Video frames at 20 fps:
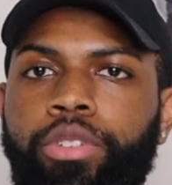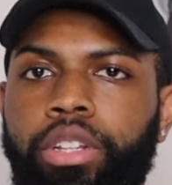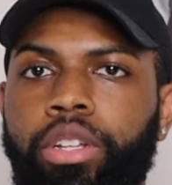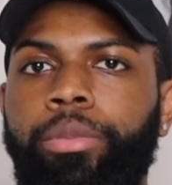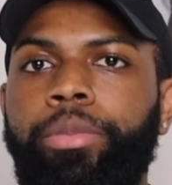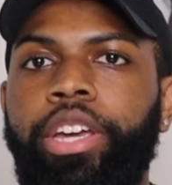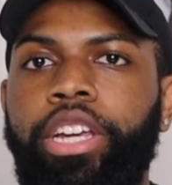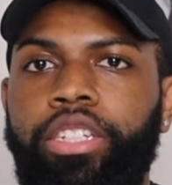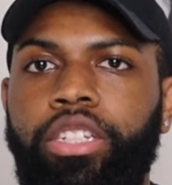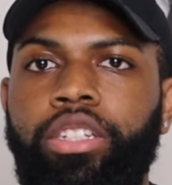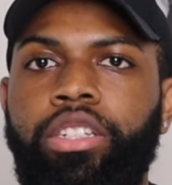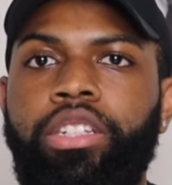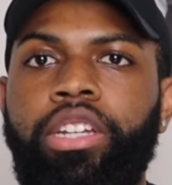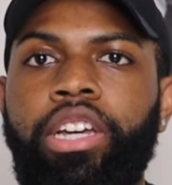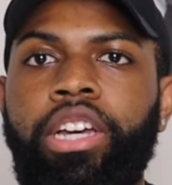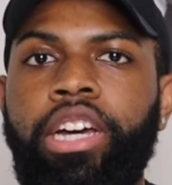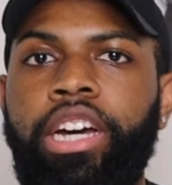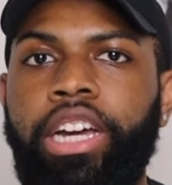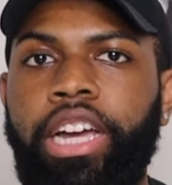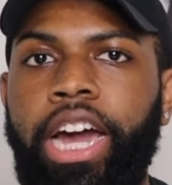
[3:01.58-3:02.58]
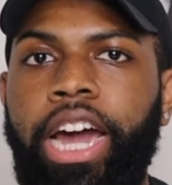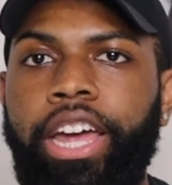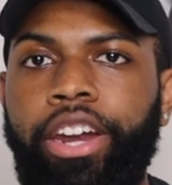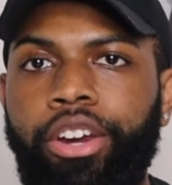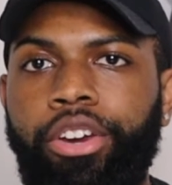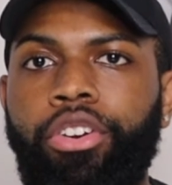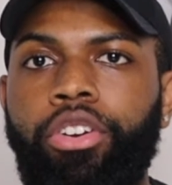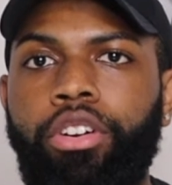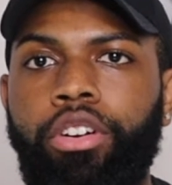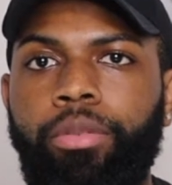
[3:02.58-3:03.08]
eliminations, a guy and a
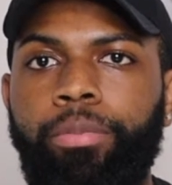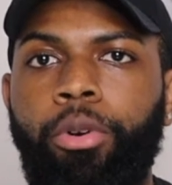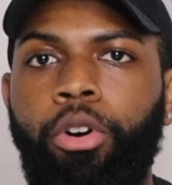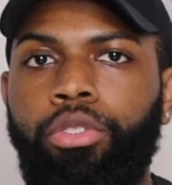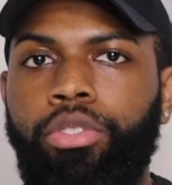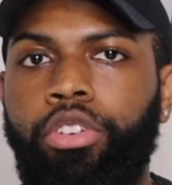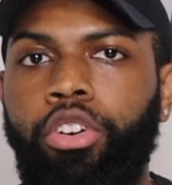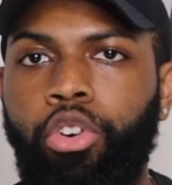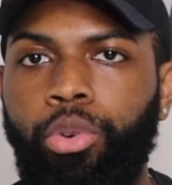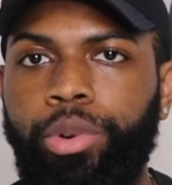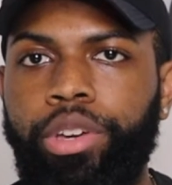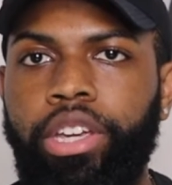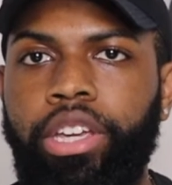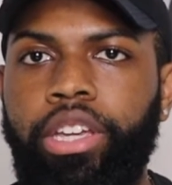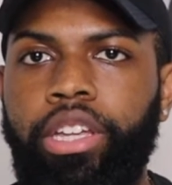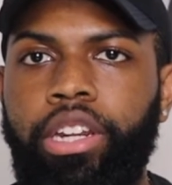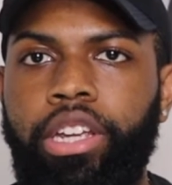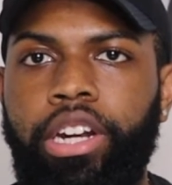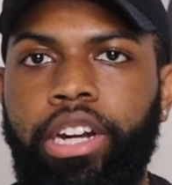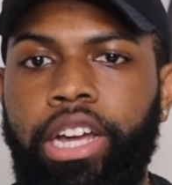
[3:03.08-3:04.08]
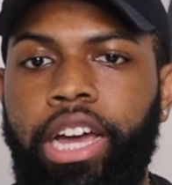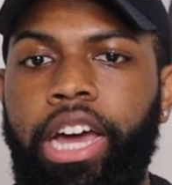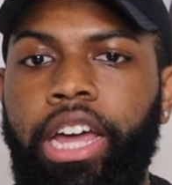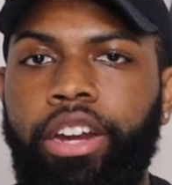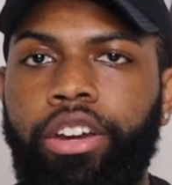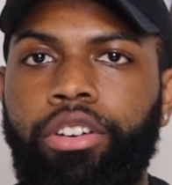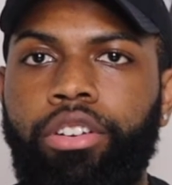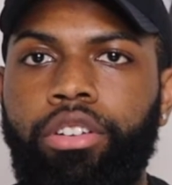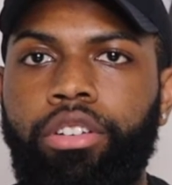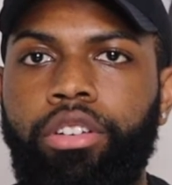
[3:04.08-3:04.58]
girl both go in and a guy and
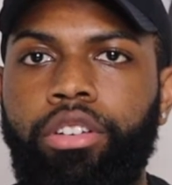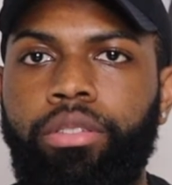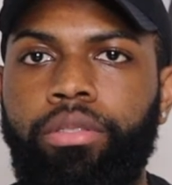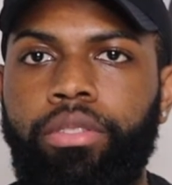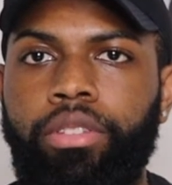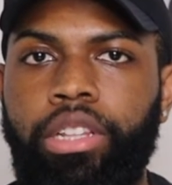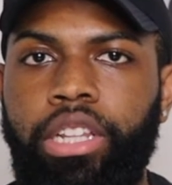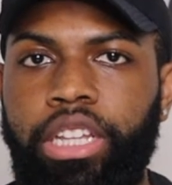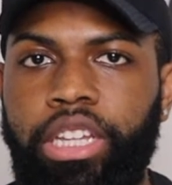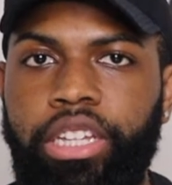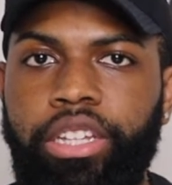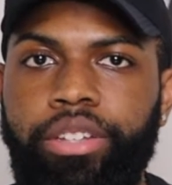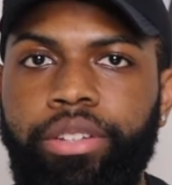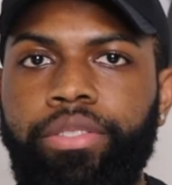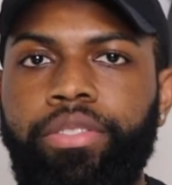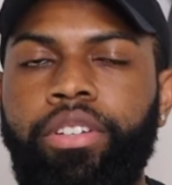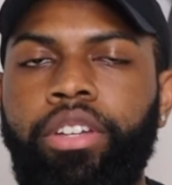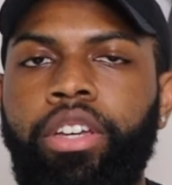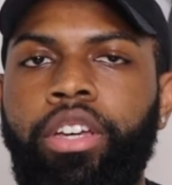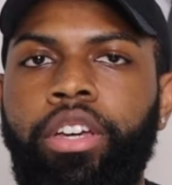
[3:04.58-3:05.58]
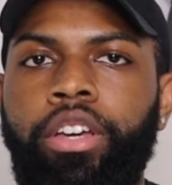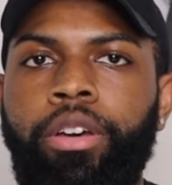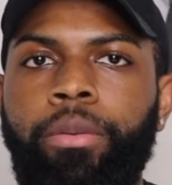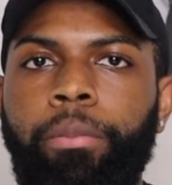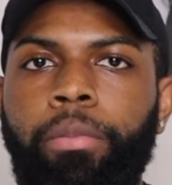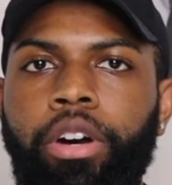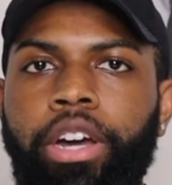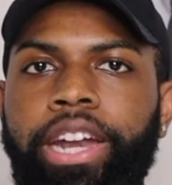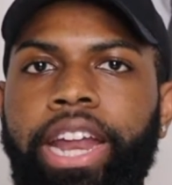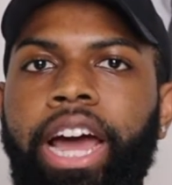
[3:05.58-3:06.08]
a girl leave.
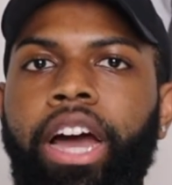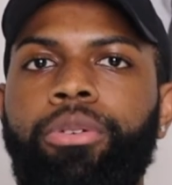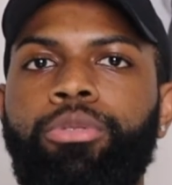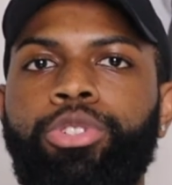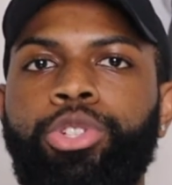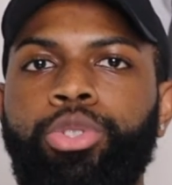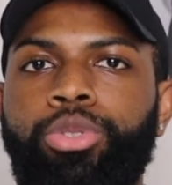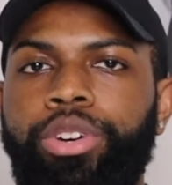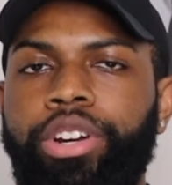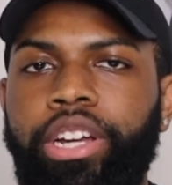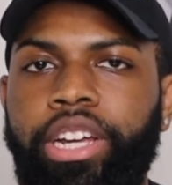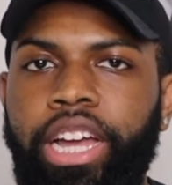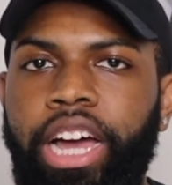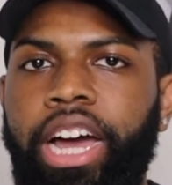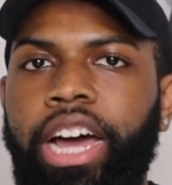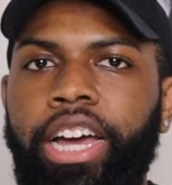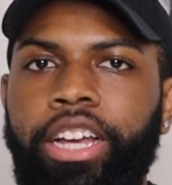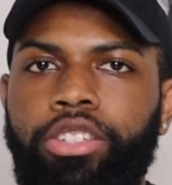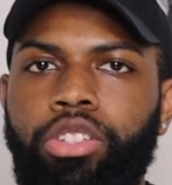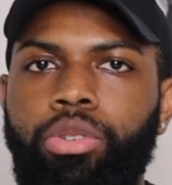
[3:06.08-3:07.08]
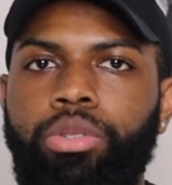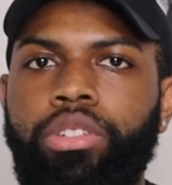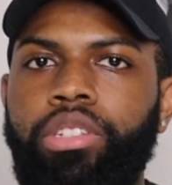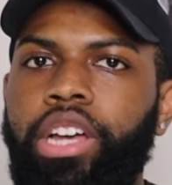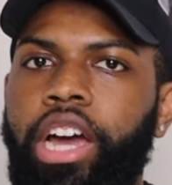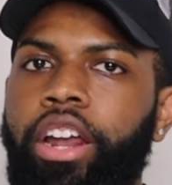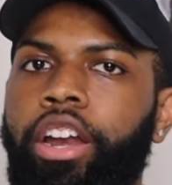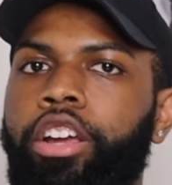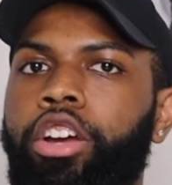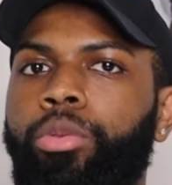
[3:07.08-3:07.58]
But now we're short a guy, so it's
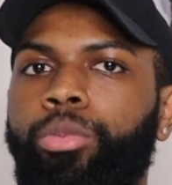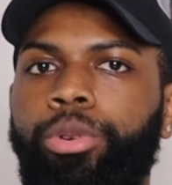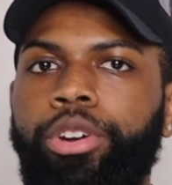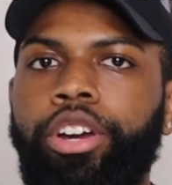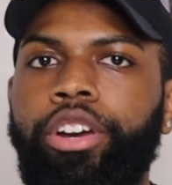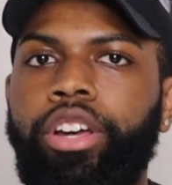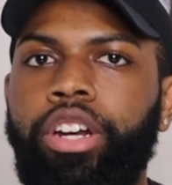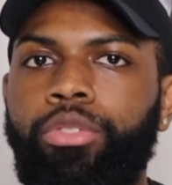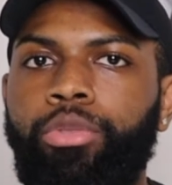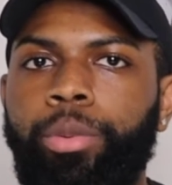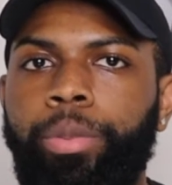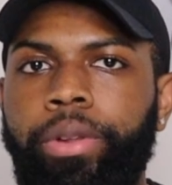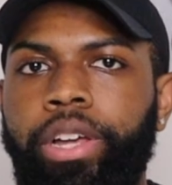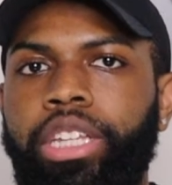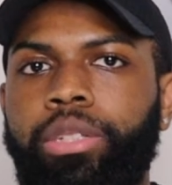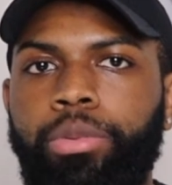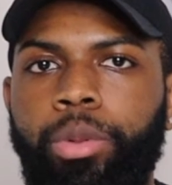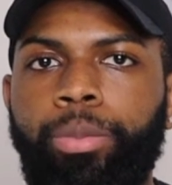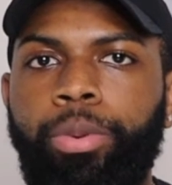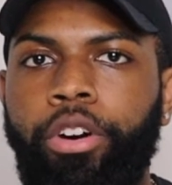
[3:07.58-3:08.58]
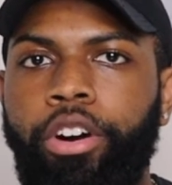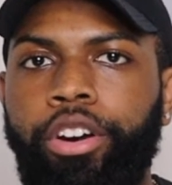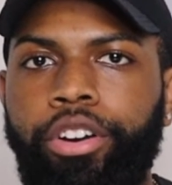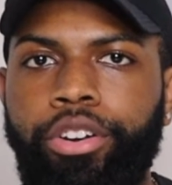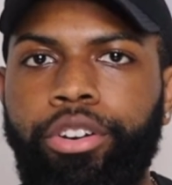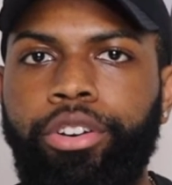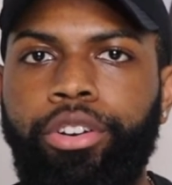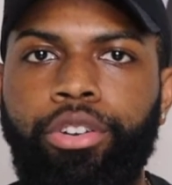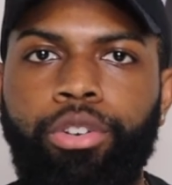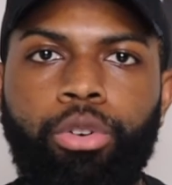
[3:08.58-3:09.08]
like, are they gonna bring in a replacement
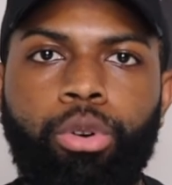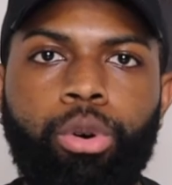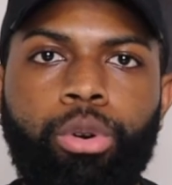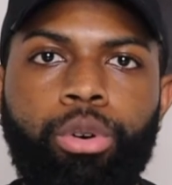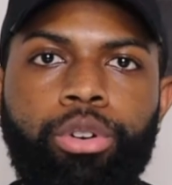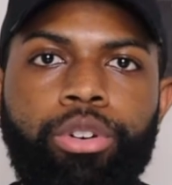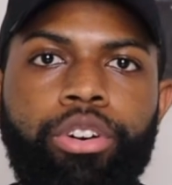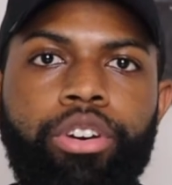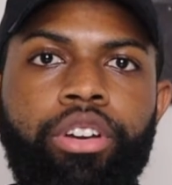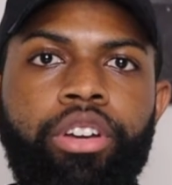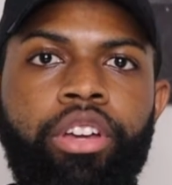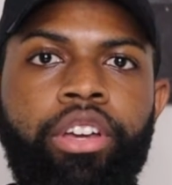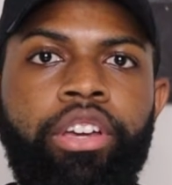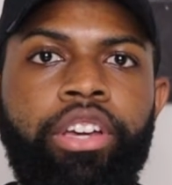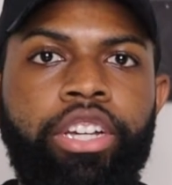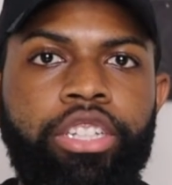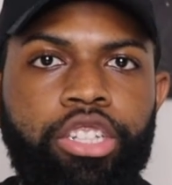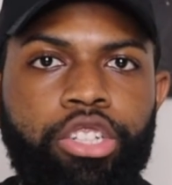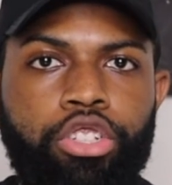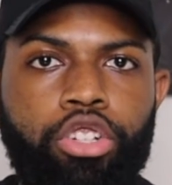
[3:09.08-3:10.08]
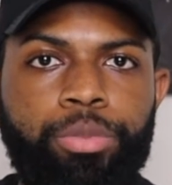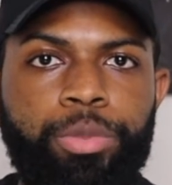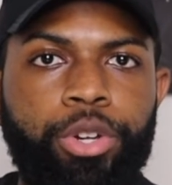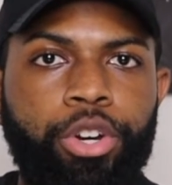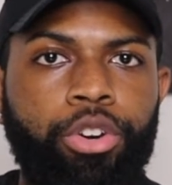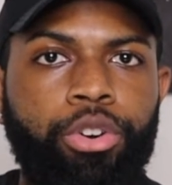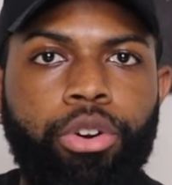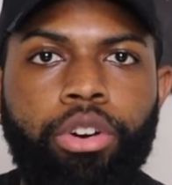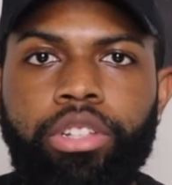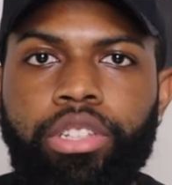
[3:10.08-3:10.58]
partner, or is it just gonna be a
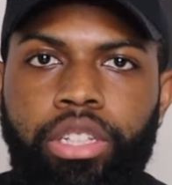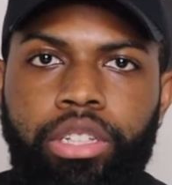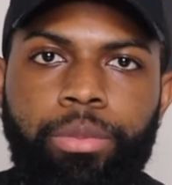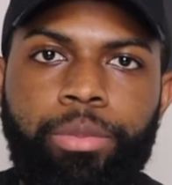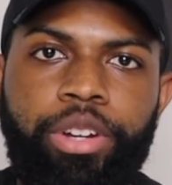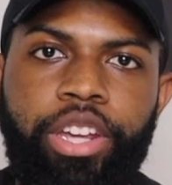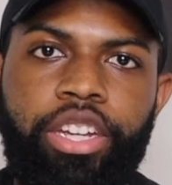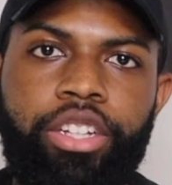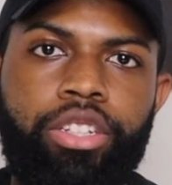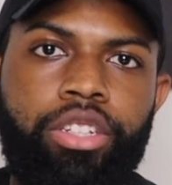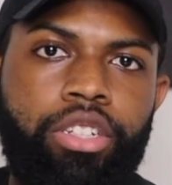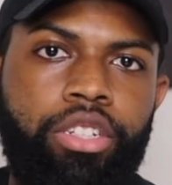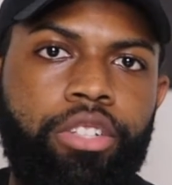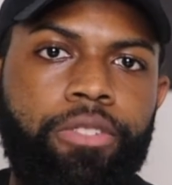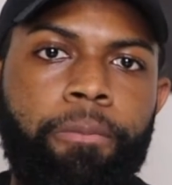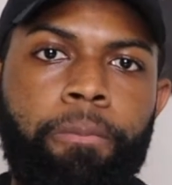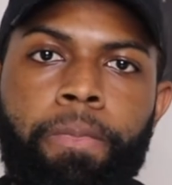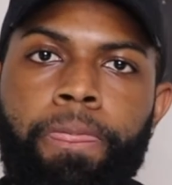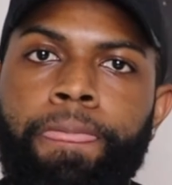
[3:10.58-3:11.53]
girls elimination?